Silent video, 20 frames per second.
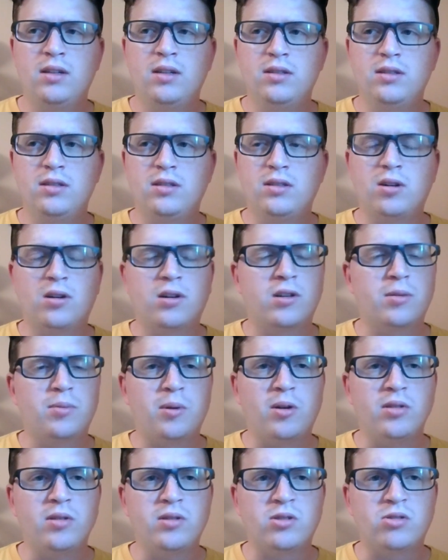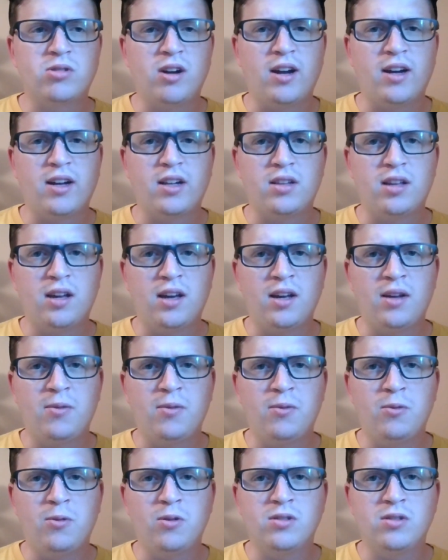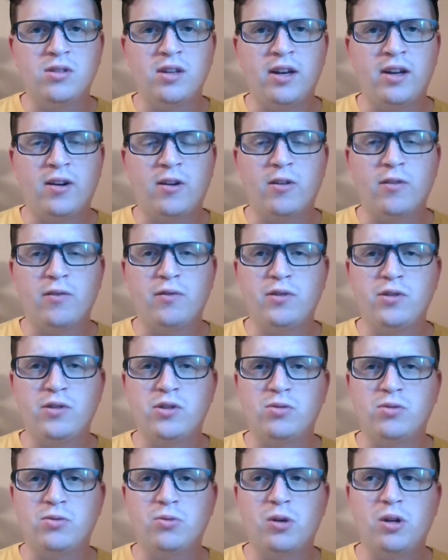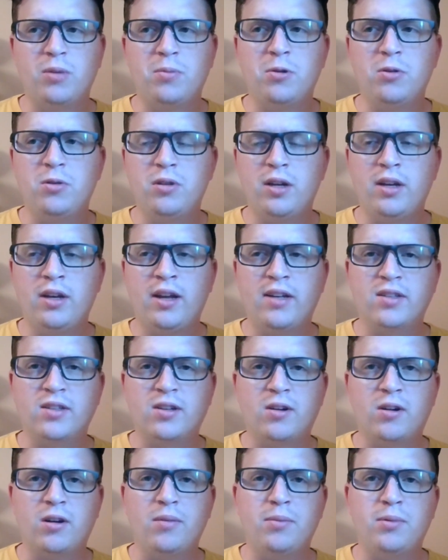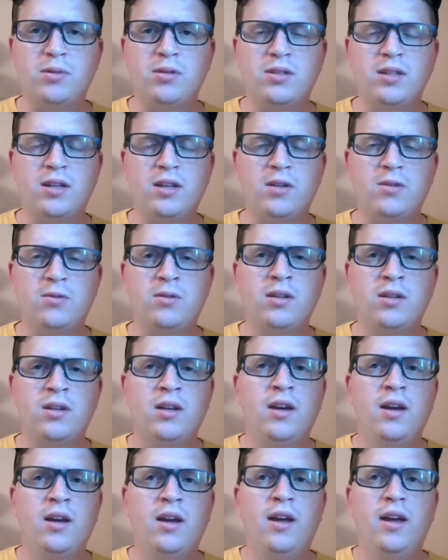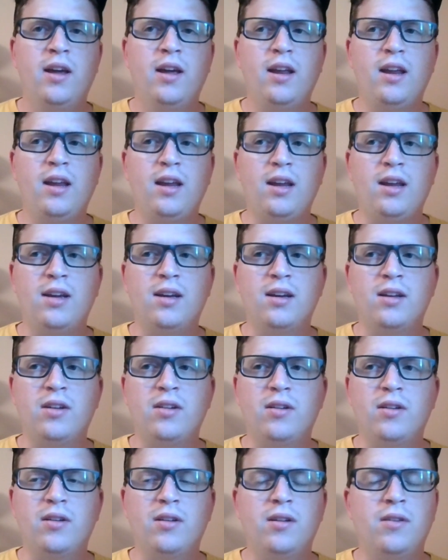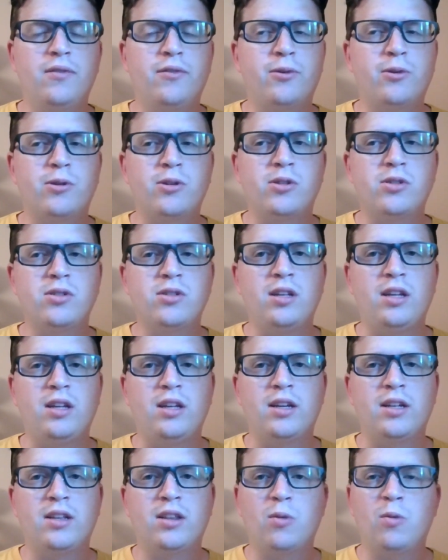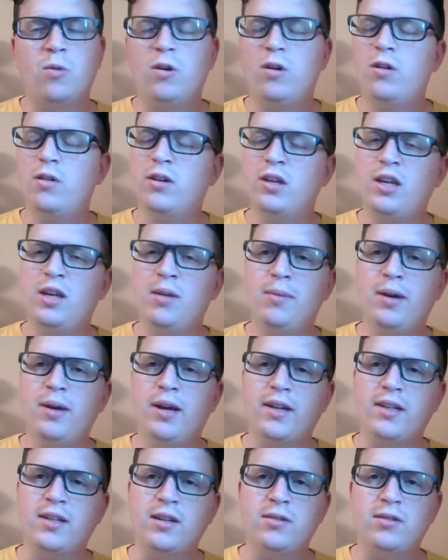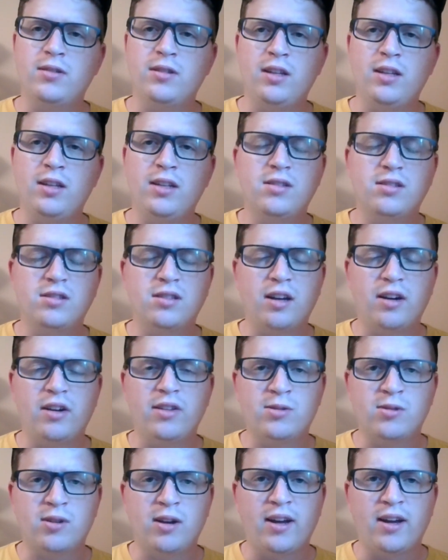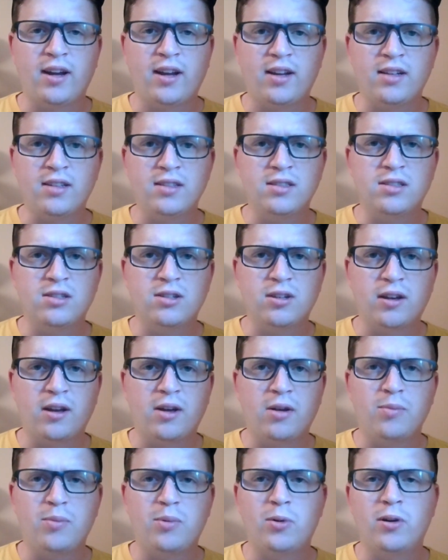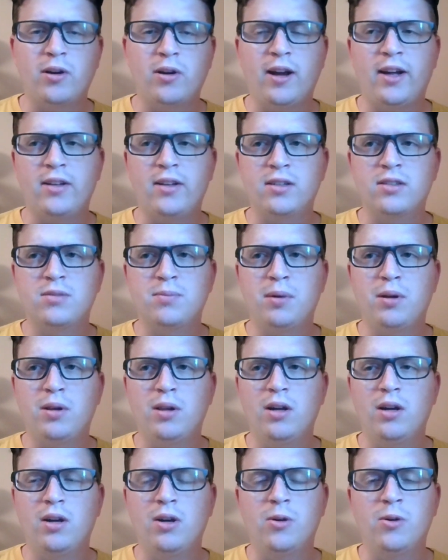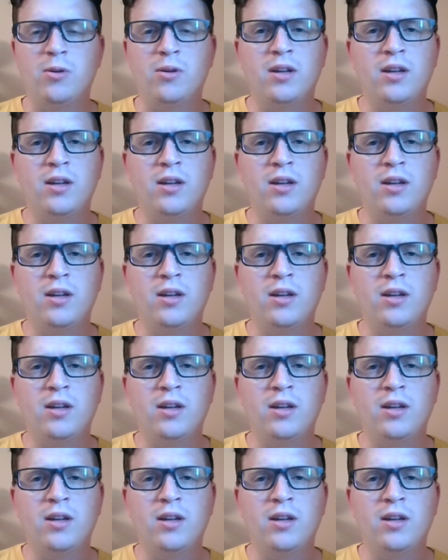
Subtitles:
darker part of the track that was that artificial rubber that NASCAR had put down. And unfortunately, he hit the wall, came back down to the inside of the track, and took out poor Alex Palou,